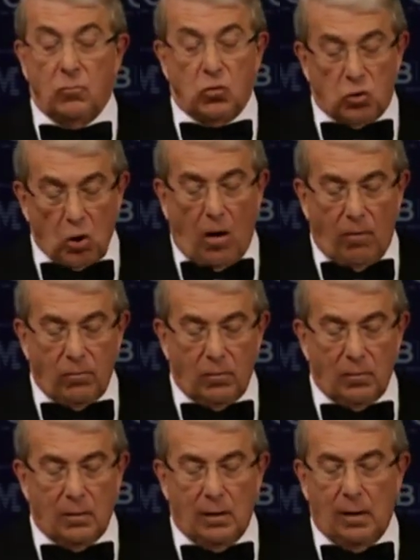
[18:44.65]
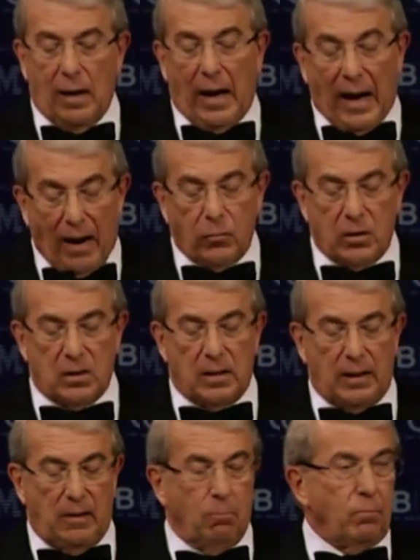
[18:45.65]
John, and the
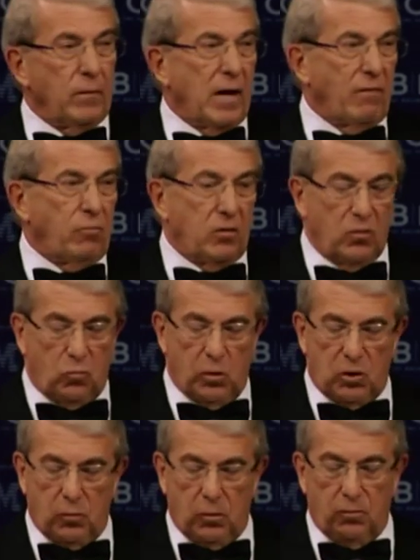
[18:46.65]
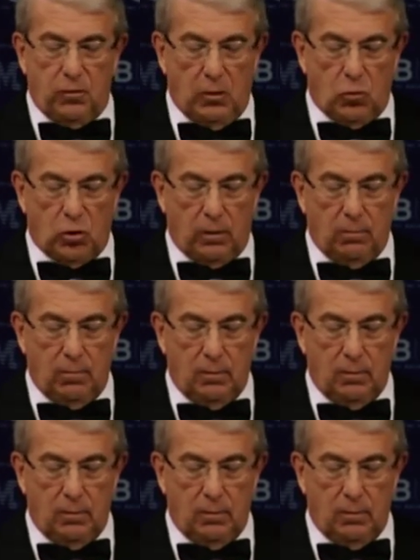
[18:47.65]
team every good wish for the future.